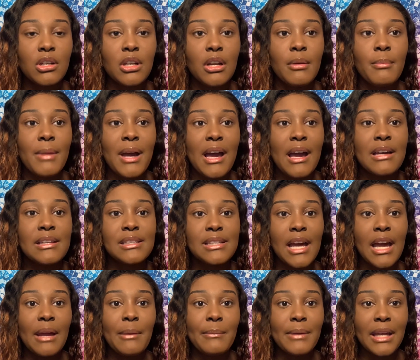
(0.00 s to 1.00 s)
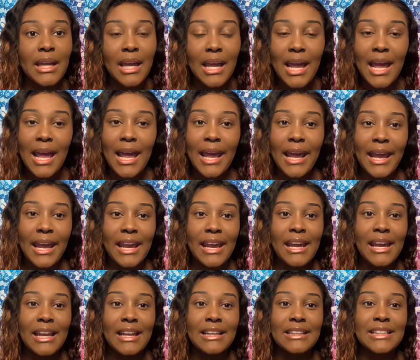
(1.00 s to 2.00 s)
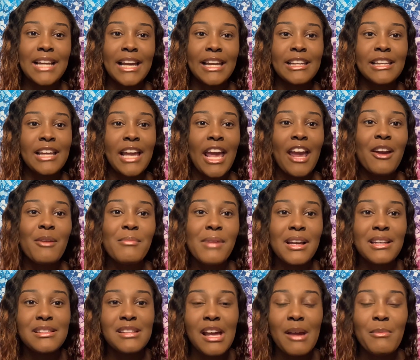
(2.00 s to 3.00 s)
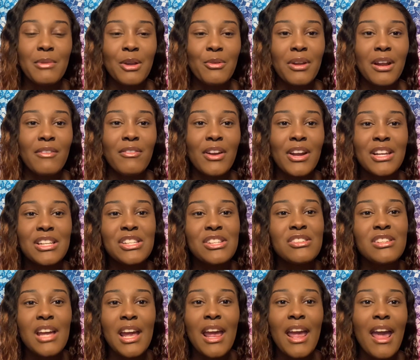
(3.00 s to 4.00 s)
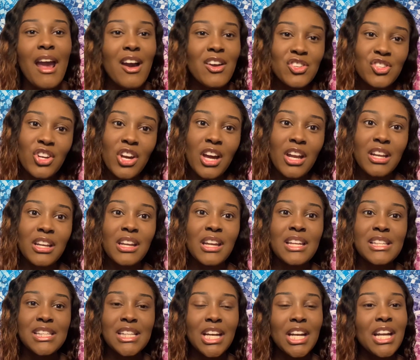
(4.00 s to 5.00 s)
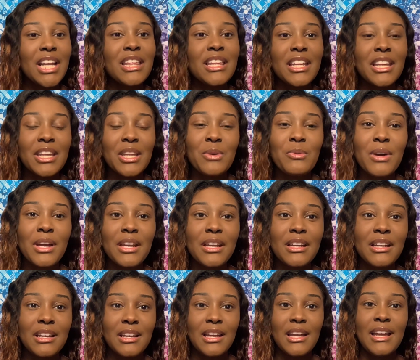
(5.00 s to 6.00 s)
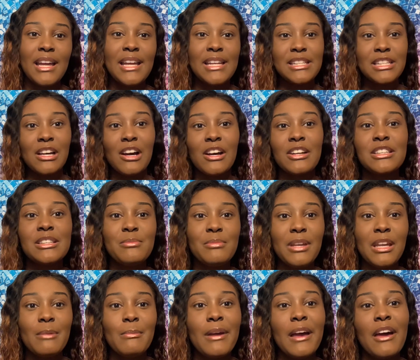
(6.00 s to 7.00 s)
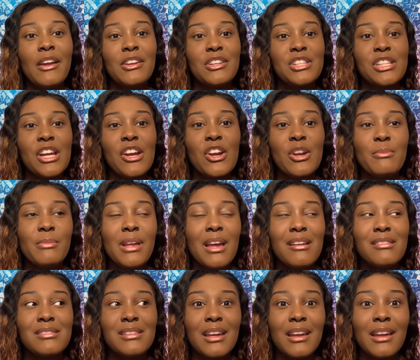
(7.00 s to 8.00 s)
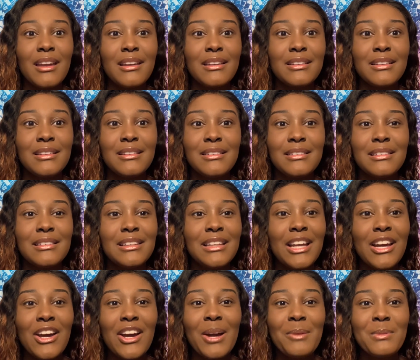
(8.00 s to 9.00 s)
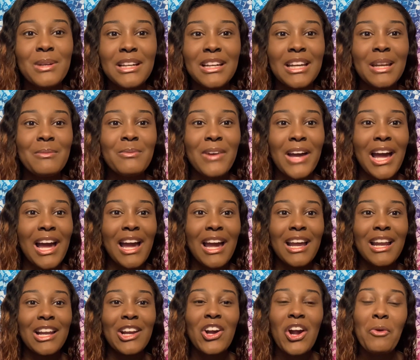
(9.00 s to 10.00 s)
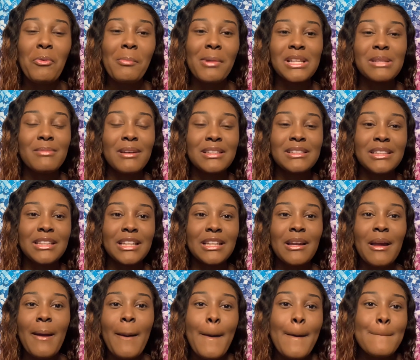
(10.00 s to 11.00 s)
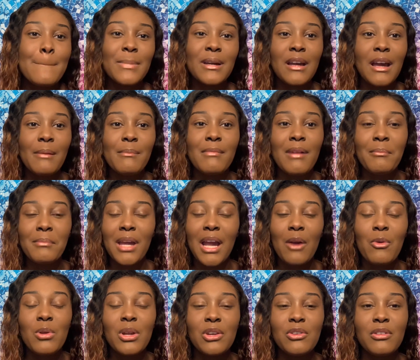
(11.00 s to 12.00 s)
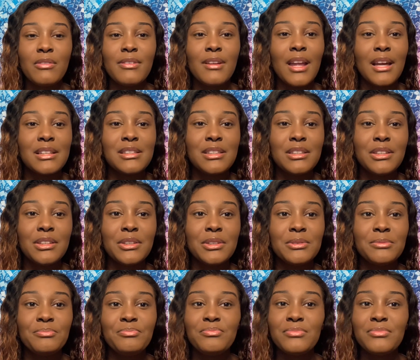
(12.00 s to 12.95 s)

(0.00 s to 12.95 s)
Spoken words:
in my assignment, and I gave her my assignment or whatever, and she's like, Artriana, is there anything you want to talk to me about or share with me? I was like, no, I'm good, I'm fine. Girl went back to my seat. But I really do feel like she knew.